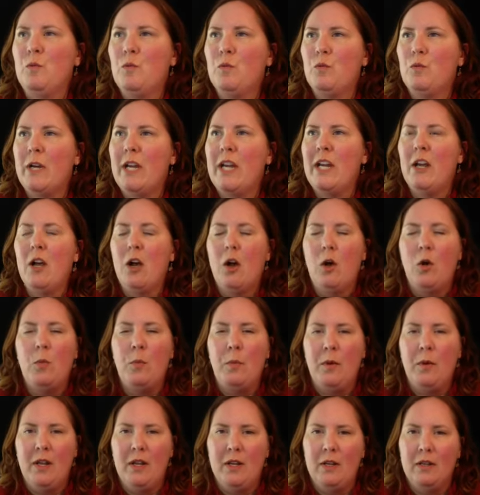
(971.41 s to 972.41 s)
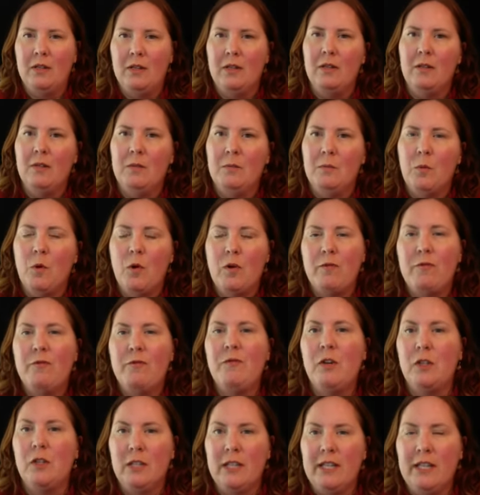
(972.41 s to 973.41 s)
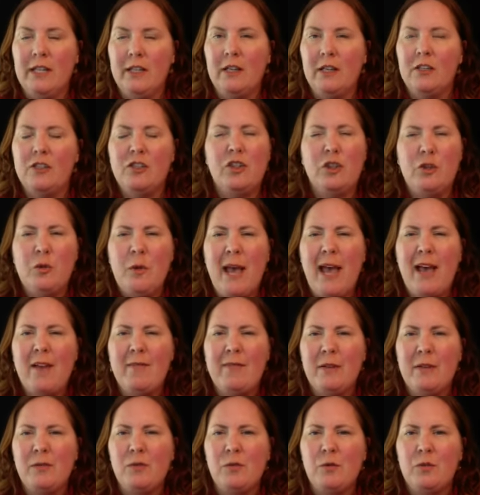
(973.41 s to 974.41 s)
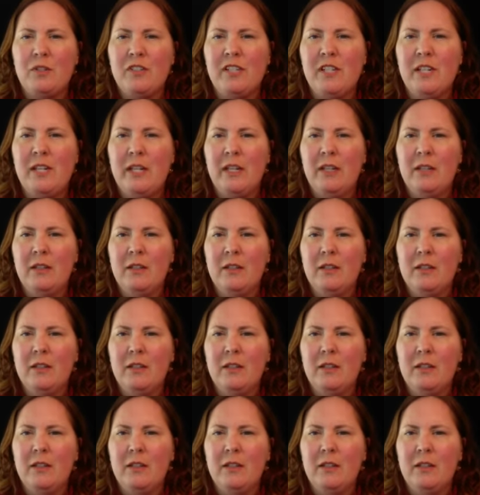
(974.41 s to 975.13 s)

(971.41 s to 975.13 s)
reopen more fully? Do you have outdoor seating?